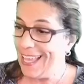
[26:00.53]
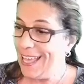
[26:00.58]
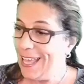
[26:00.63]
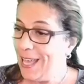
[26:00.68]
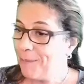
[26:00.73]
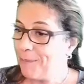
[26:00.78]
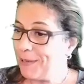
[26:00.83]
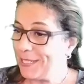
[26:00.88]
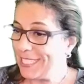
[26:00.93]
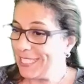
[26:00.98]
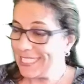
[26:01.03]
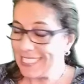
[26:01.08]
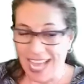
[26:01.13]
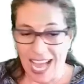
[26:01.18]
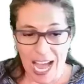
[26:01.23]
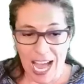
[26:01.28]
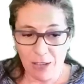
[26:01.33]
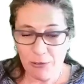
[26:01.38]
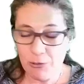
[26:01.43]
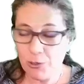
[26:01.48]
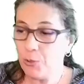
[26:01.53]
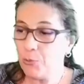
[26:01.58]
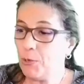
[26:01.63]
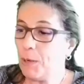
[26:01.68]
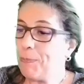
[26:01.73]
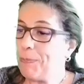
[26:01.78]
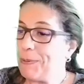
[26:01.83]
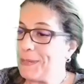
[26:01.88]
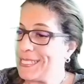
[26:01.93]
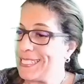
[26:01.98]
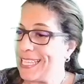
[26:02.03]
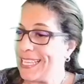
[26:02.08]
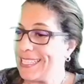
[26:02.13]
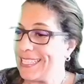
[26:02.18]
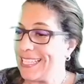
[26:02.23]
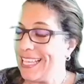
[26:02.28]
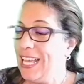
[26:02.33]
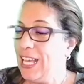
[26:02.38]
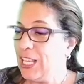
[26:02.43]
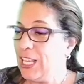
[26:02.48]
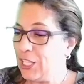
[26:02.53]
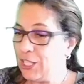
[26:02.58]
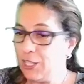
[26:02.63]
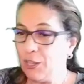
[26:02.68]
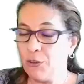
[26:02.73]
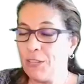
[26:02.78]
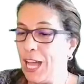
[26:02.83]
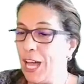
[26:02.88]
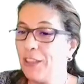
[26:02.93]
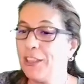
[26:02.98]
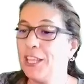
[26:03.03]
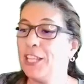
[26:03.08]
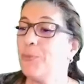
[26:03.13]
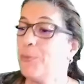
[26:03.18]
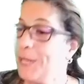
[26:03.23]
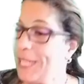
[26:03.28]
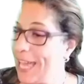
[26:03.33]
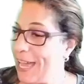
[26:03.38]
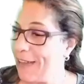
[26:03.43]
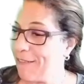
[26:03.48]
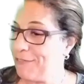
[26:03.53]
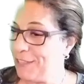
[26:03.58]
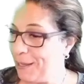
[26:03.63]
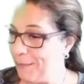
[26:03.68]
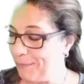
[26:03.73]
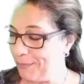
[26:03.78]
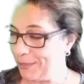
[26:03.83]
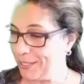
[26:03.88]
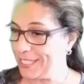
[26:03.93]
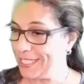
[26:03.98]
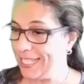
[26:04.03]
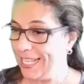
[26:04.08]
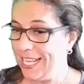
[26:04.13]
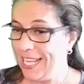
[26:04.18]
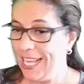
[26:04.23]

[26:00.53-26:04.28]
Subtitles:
but it's how do you represent, now that we have numbers,